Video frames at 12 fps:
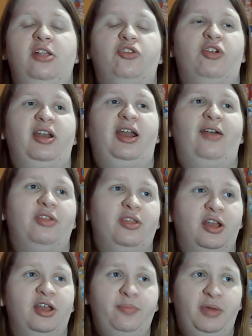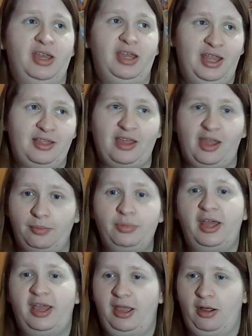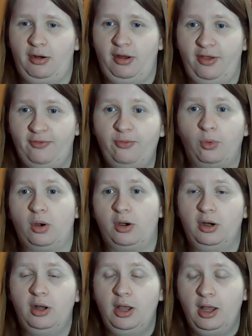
to try to have this nice big inside play area for